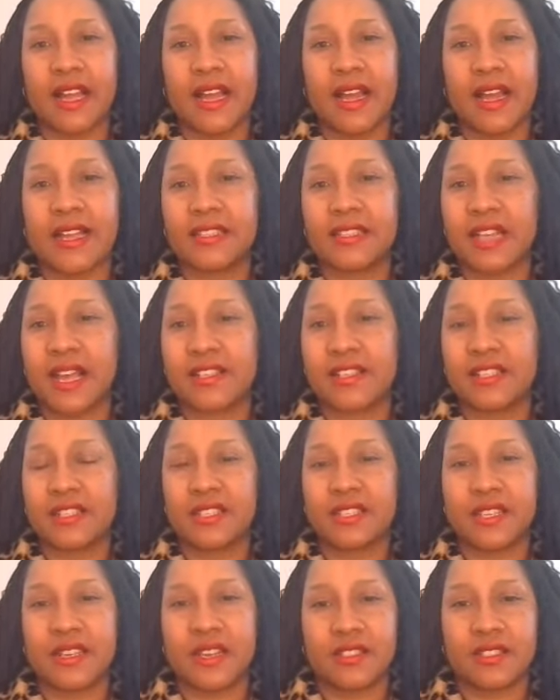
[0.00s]
I
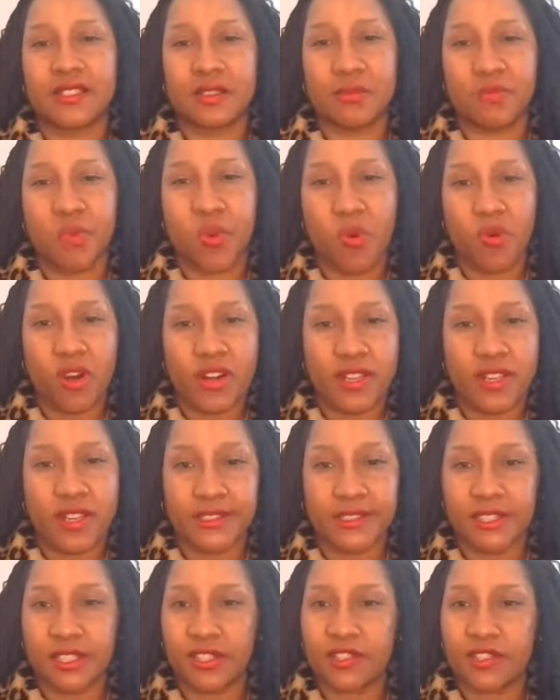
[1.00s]
just think it's
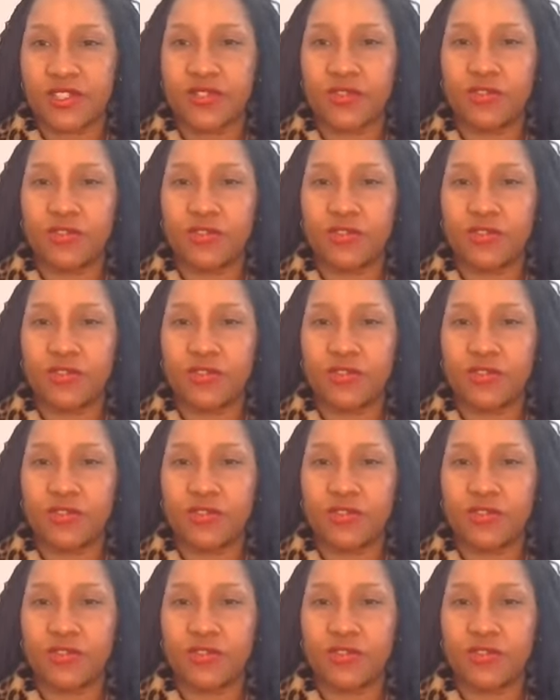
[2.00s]
important